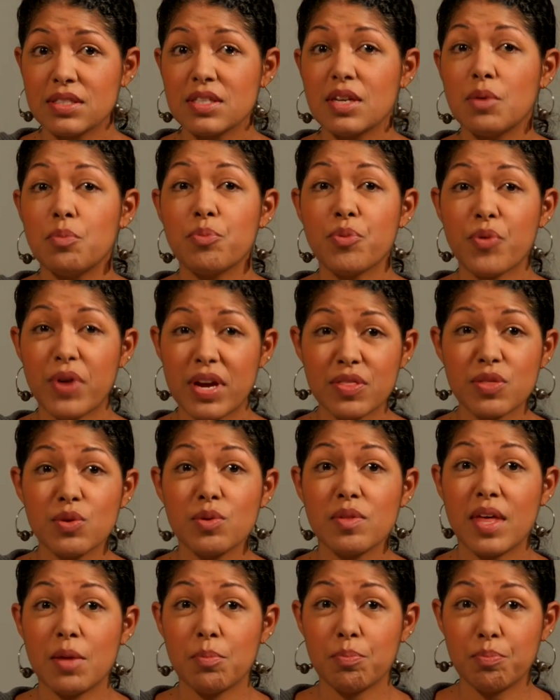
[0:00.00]
to break
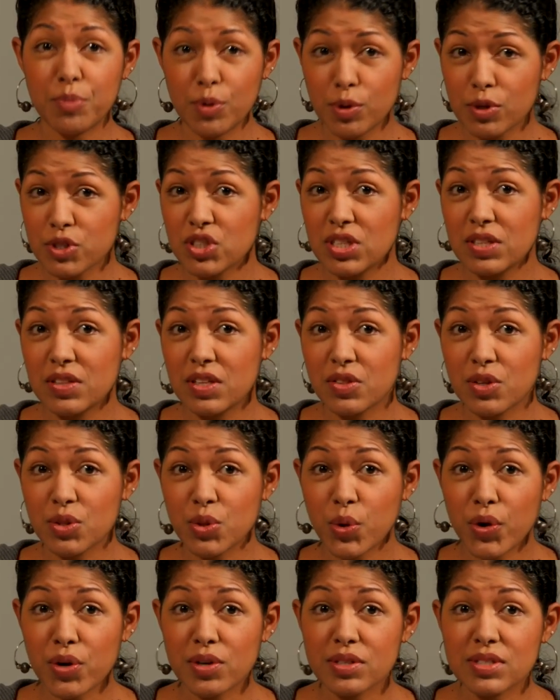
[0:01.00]
through that bullshit that the
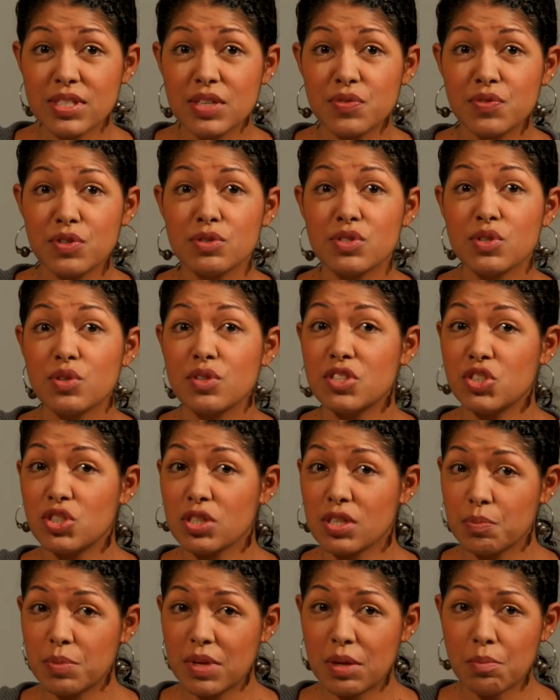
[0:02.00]
lawyers give you so that
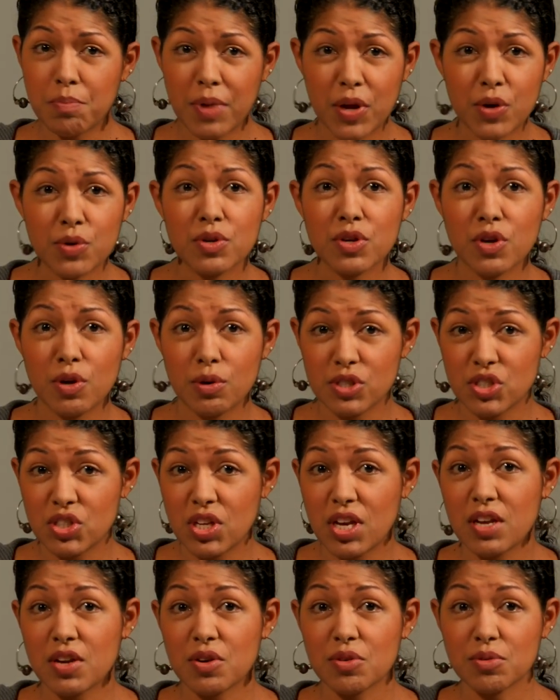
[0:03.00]
you can be a better
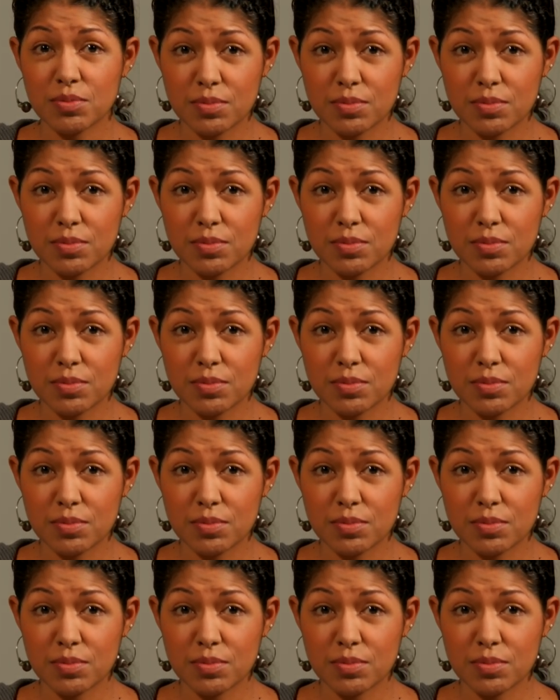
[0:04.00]
negotiator.